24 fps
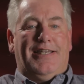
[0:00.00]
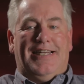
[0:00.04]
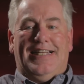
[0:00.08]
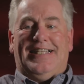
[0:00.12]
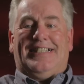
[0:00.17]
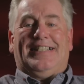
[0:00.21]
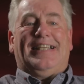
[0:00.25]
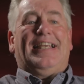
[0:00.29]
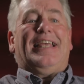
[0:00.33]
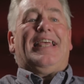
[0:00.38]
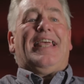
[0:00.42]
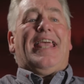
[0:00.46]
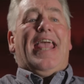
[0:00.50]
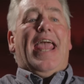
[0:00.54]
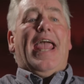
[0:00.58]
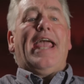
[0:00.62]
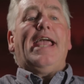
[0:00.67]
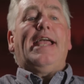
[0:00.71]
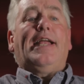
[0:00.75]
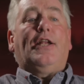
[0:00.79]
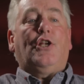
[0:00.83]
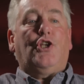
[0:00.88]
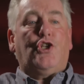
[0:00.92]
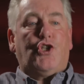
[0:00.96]

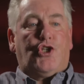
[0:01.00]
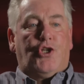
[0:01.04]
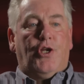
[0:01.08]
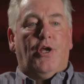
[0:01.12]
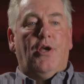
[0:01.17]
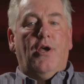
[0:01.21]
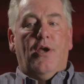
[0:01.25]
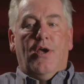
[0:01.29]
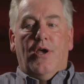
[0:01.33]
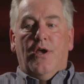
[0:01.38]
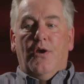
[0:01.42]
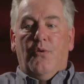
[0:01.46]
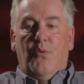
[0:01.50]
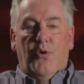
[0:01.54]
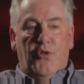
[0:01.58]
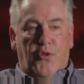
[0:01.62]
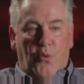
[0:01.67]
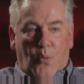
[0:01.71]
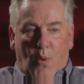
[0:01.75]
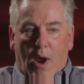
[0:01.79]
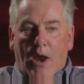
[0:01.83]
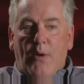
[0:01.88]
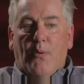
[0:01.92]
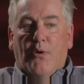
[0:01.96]
disengaged with
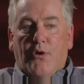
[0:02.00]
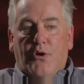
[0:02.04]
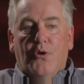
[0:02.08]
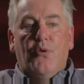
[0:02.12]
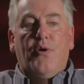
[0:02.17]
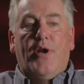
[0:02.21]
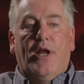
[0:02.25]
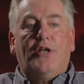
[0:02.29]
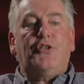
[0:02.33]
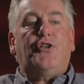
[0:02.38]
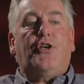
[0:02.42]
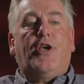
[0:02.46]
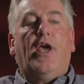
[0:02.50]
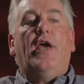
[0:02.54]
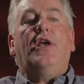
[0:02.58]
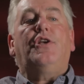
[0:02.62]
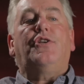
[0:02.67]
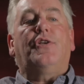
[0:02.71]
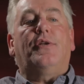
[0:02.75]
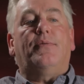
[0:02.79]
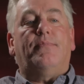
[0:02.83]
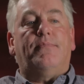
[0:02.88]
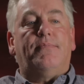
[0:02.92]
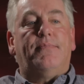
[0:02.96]
the way we're doing
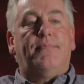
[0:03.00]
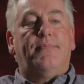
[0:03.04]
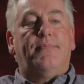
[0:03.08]
education.